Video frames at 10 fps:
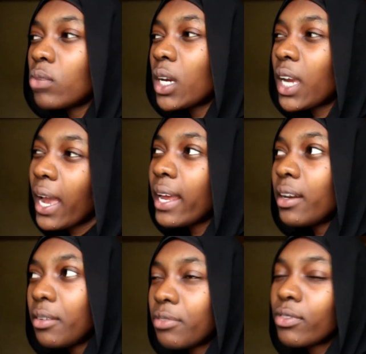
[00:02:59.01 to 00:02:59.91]
we're
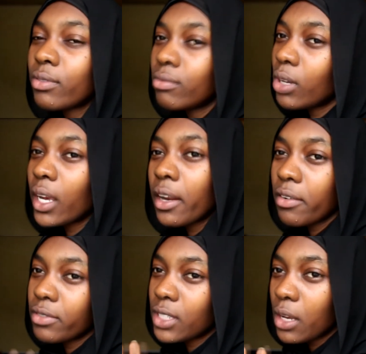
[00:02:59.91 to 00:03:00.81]
kind
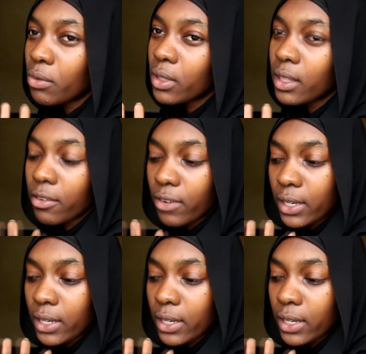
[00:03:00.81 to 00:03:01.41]
of done with the